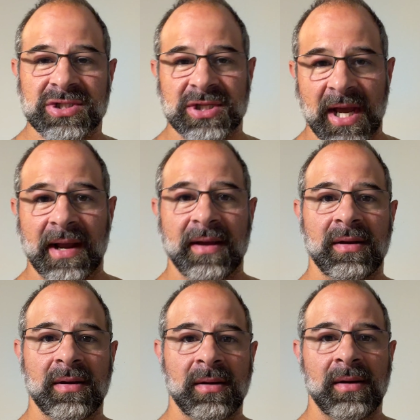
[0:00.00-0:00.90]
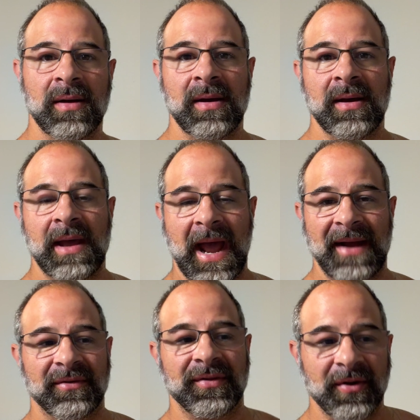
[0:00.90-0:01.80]
check
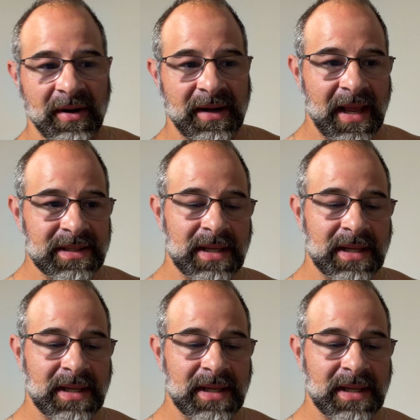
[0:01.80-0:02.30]
after 30 days.